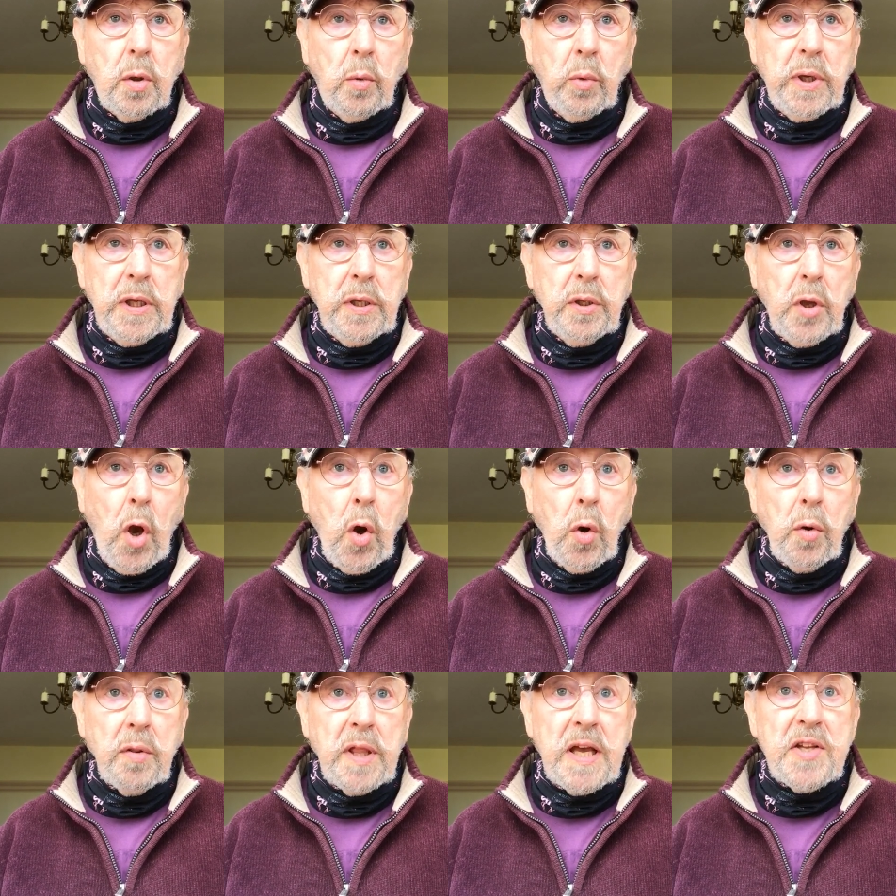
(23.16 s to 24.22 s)
We
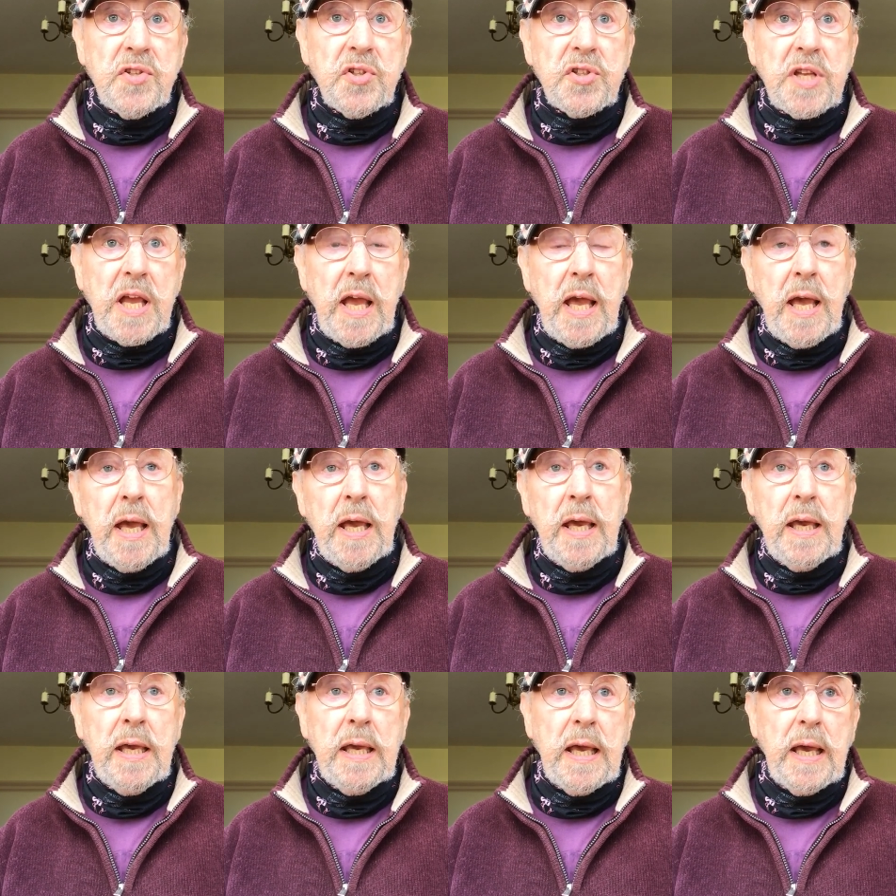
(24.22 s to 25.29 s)
know they're
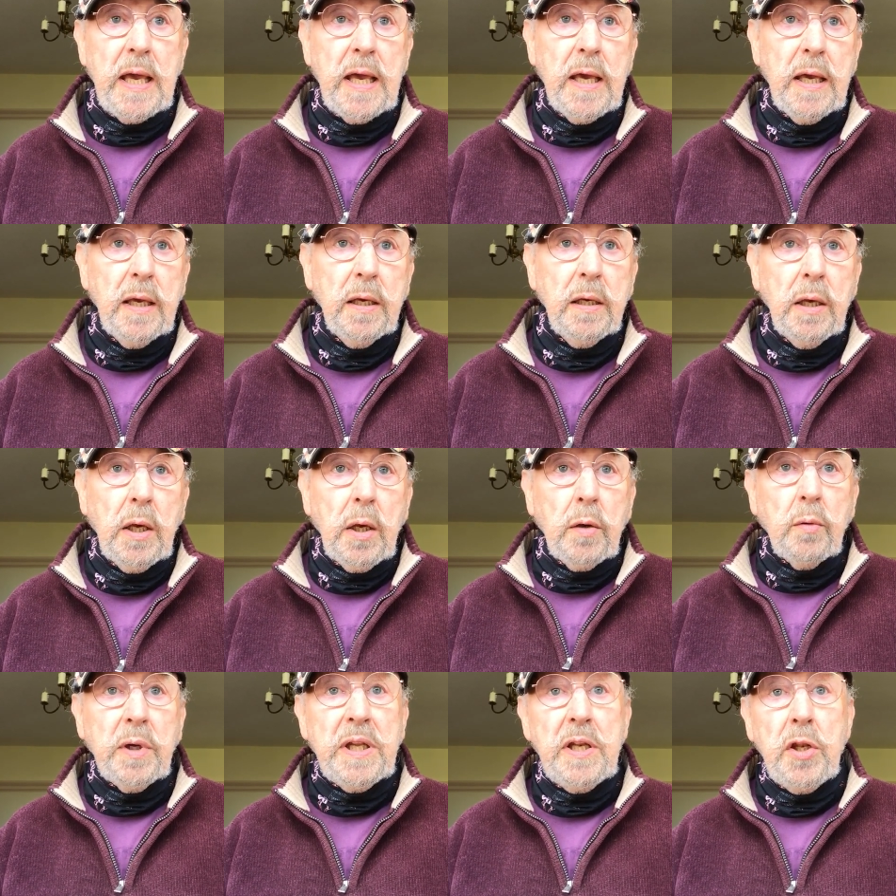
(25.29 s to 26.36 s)
singing,
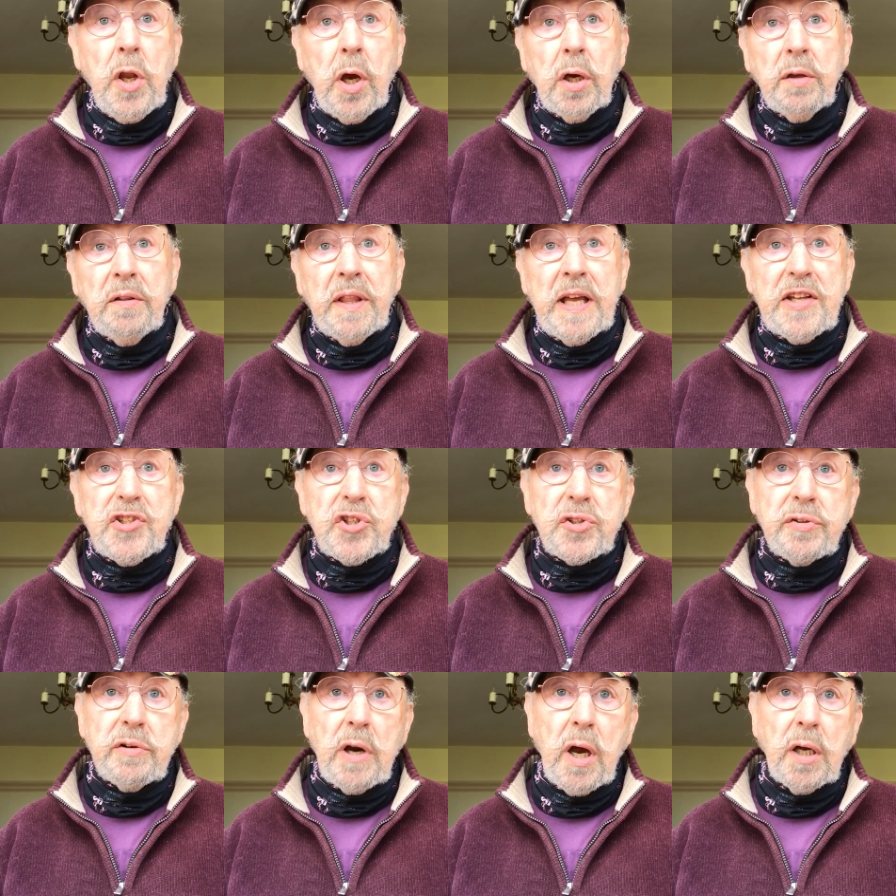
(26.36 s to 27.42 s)
we know they're
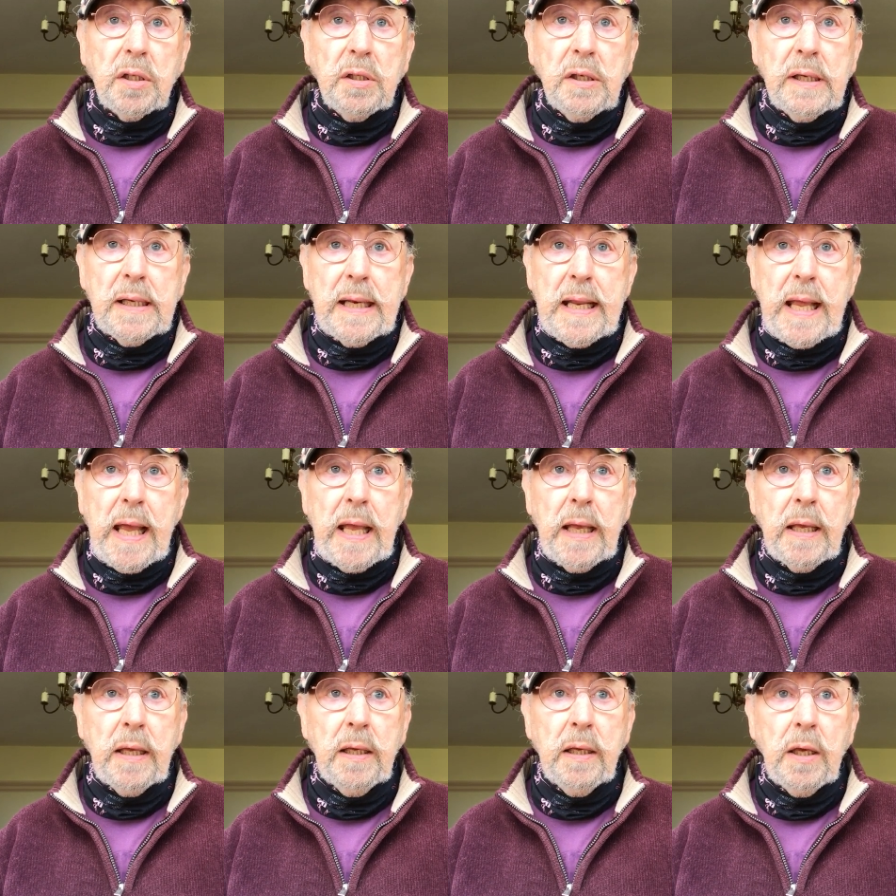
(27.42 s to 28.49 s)

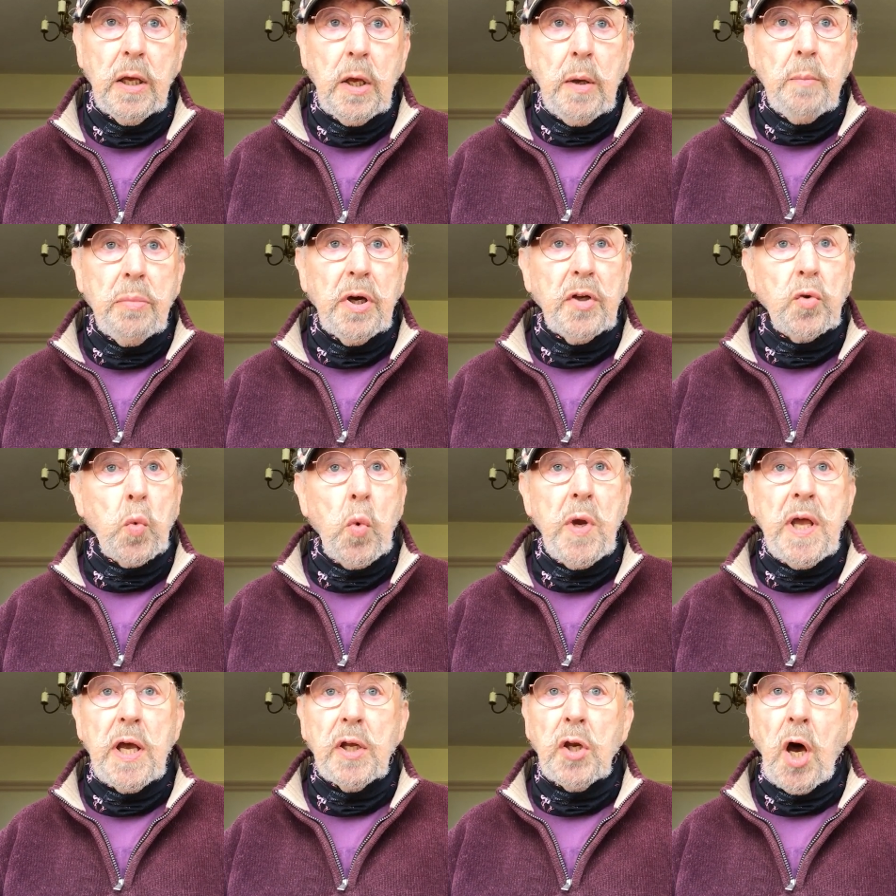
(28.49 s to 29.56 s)
struggling, but
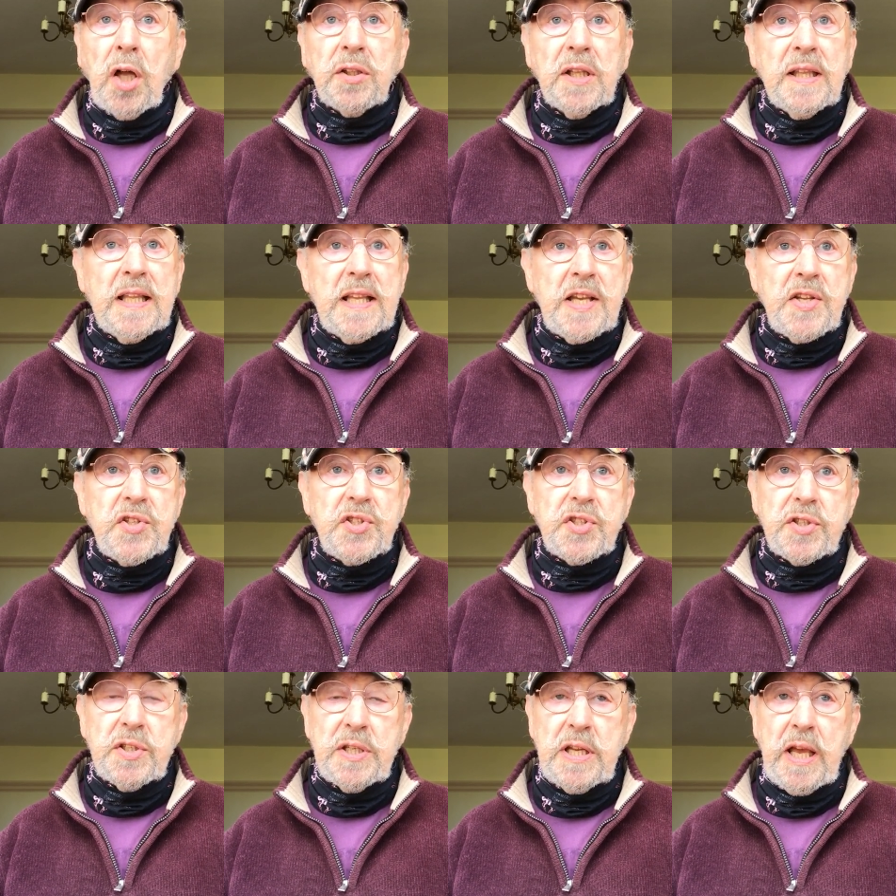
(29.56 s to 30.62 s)
we're not
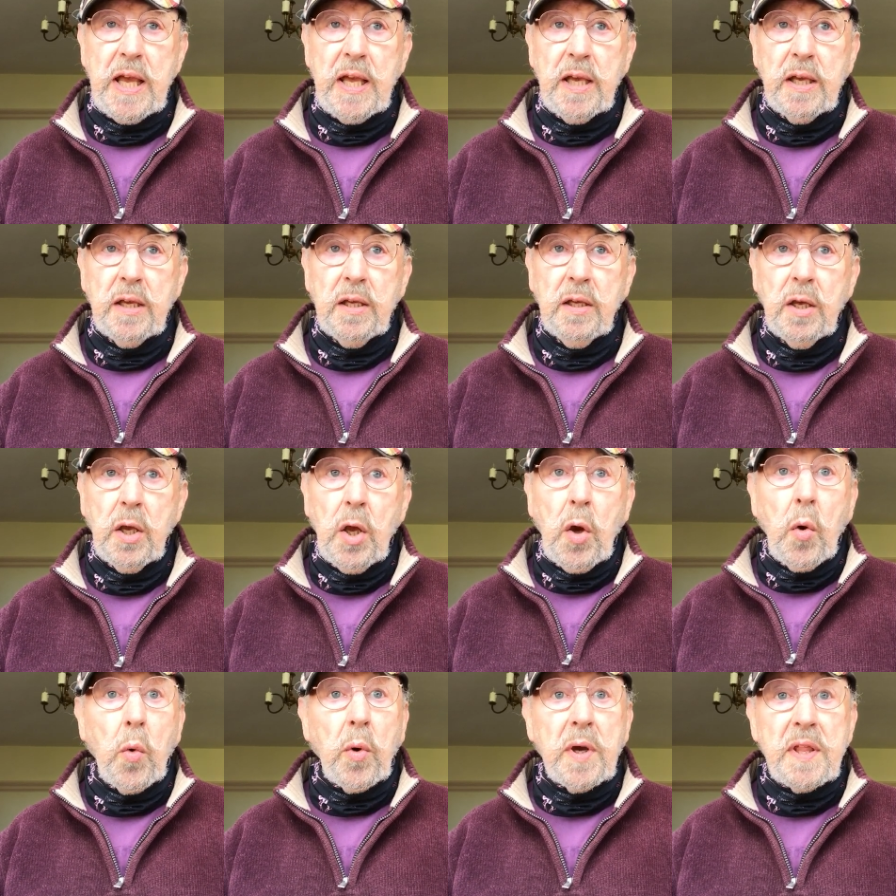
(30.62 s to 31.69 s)
listening
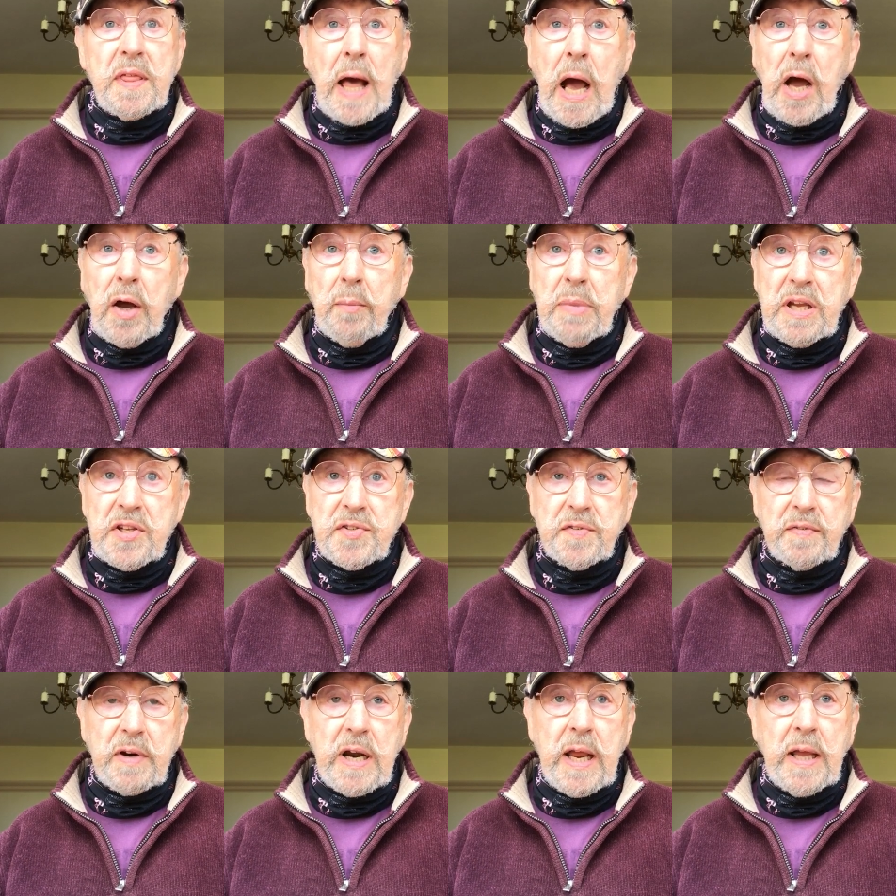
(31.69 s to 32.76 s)
with our best
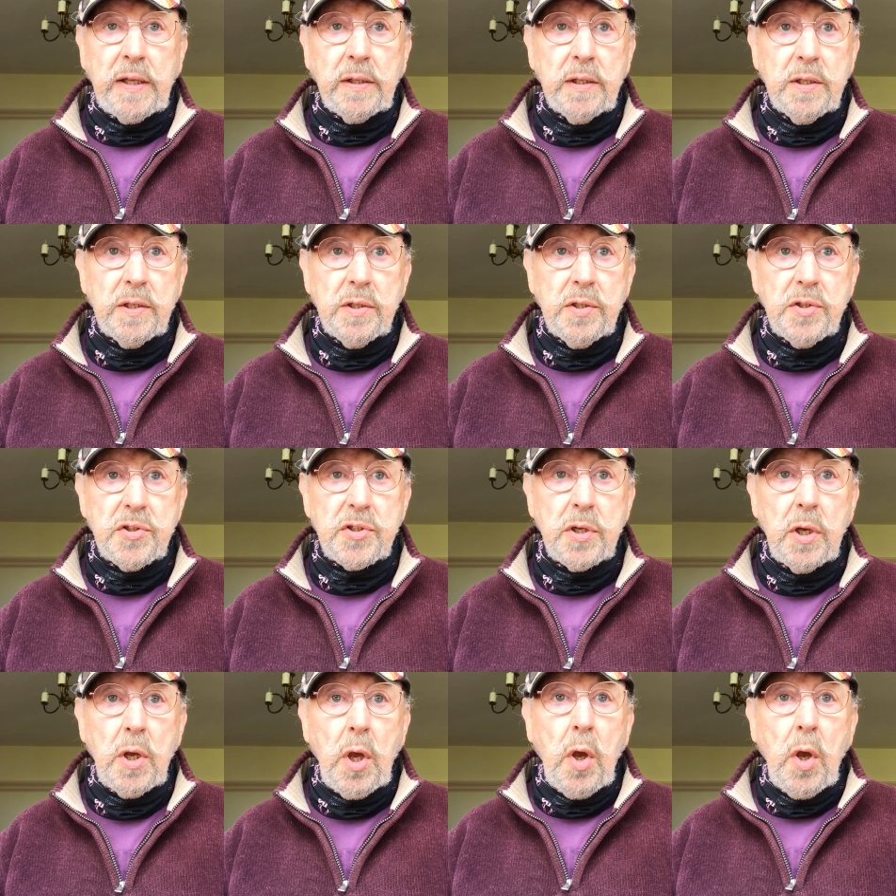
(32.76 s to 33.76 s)
friends.